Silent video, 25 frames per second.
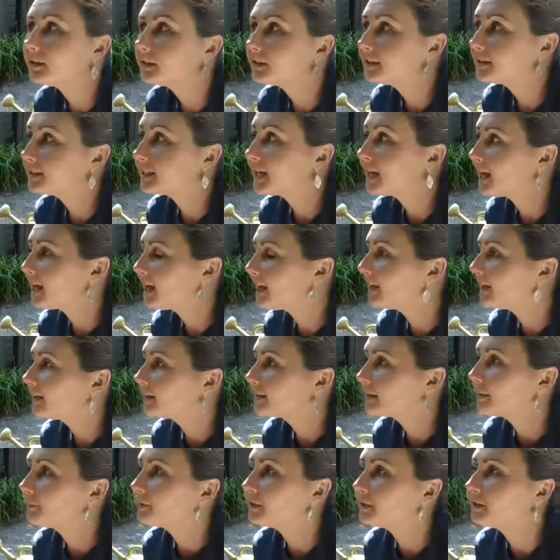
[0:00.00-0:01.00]
Yeah,
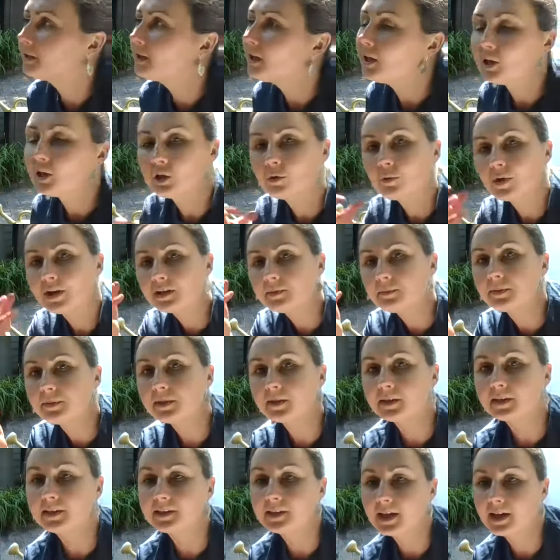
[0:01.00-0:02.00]
I mean, you want to
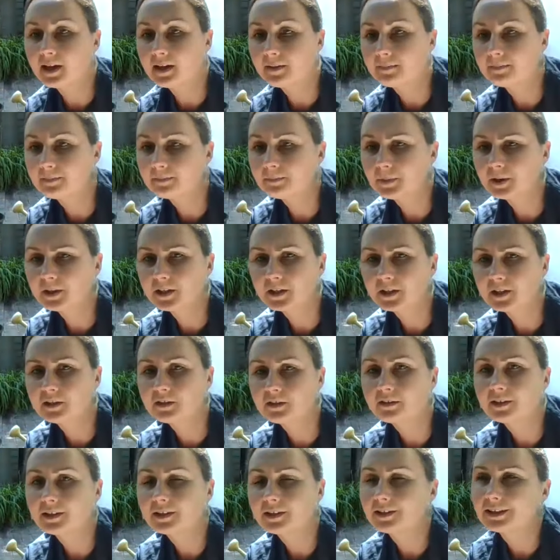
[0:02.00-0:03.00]
be
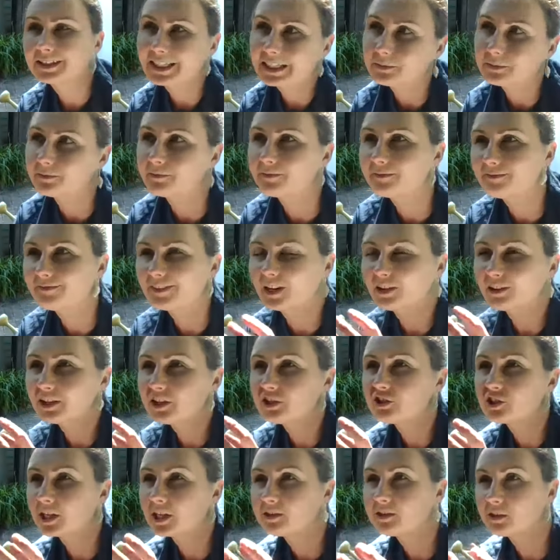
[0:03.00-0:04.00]
pretty,
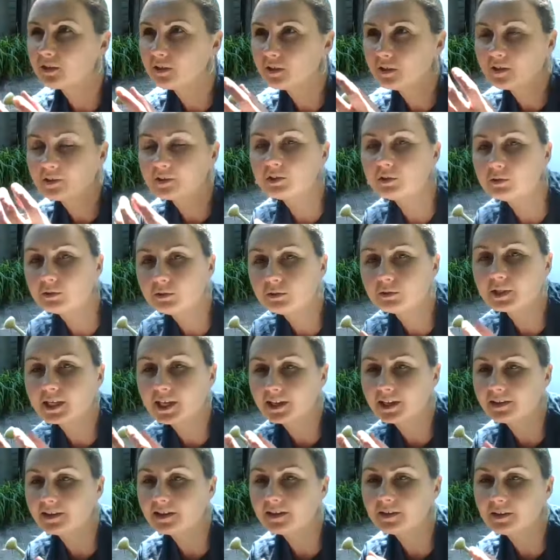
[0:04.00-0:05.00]
fairly gentle. You
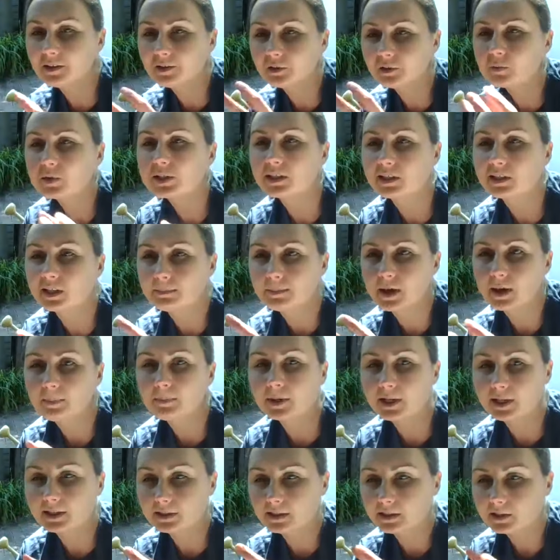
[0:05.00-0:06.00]
can loosen them up
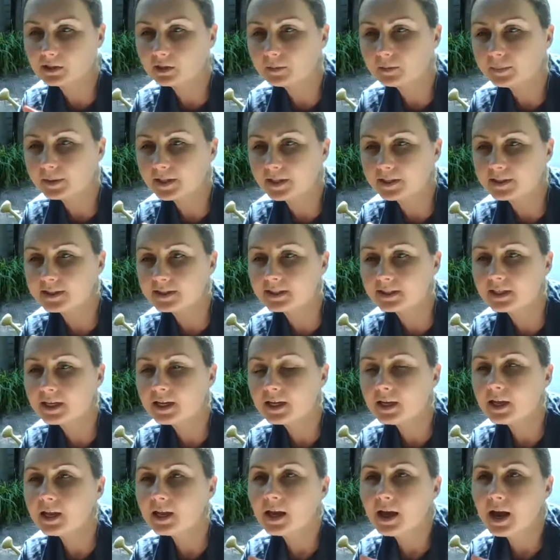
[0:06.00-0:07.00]
a little bit.
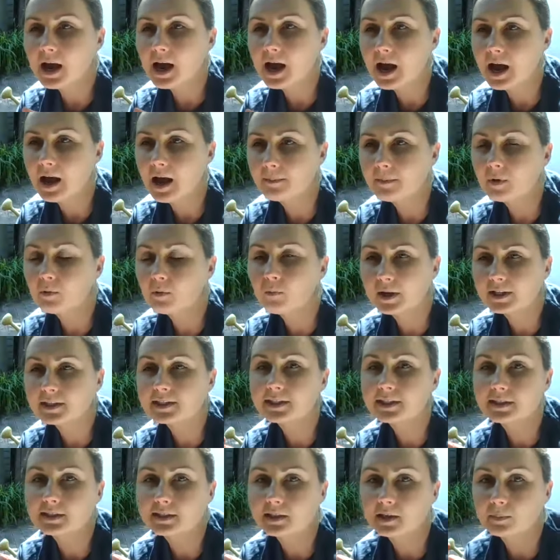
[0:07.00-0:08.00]

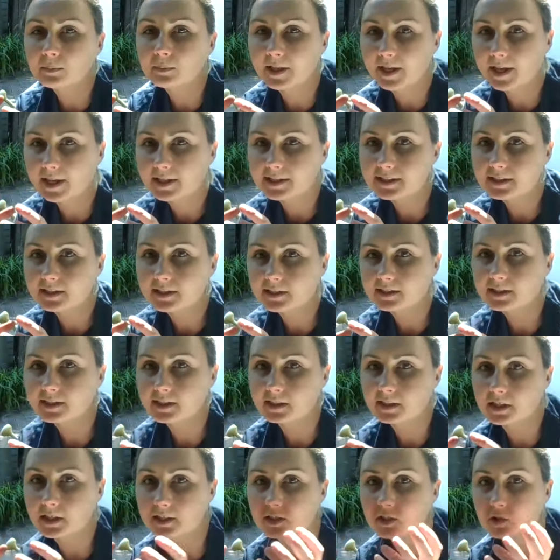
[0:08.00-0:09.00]
Once the plant is
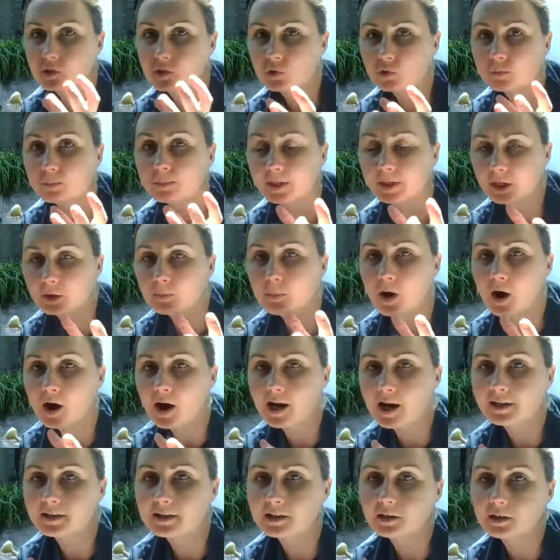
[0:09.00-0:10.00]
in its new big
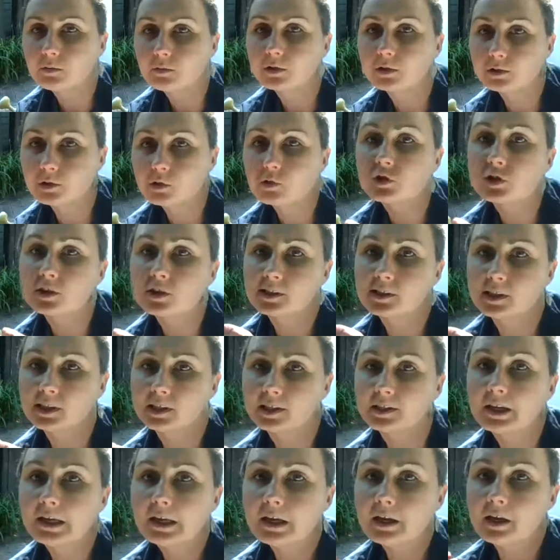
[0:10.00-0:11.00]
pot, it will
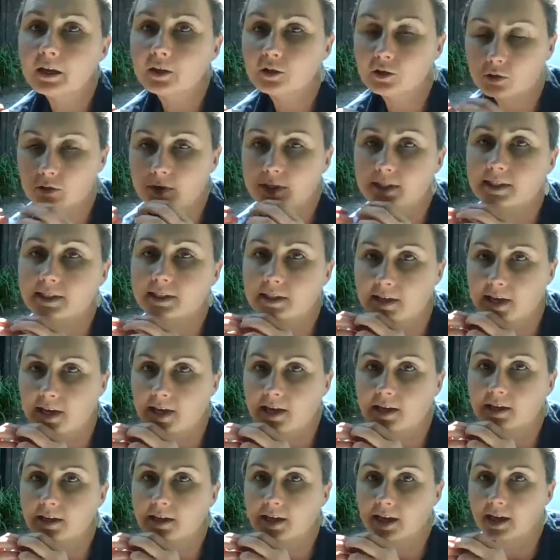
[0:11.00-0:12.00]
usually do its
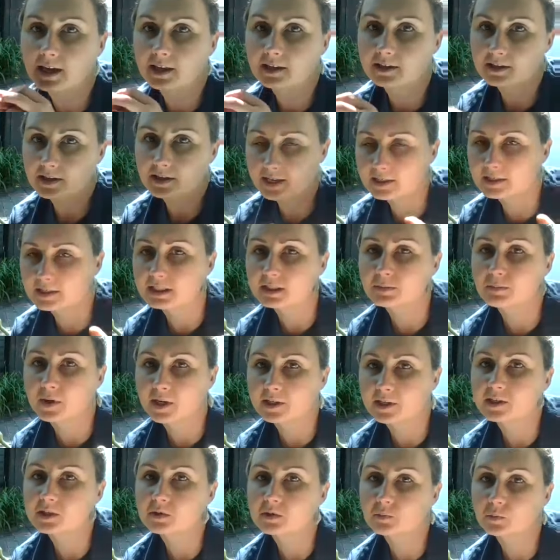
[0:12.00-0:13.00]
thing and
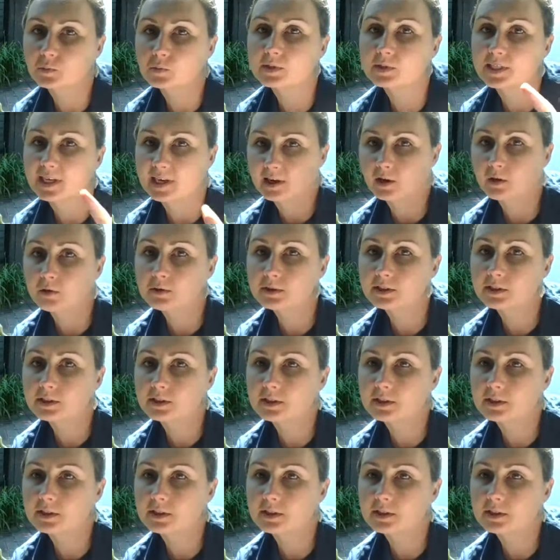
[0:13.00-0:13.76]
spread its roots out.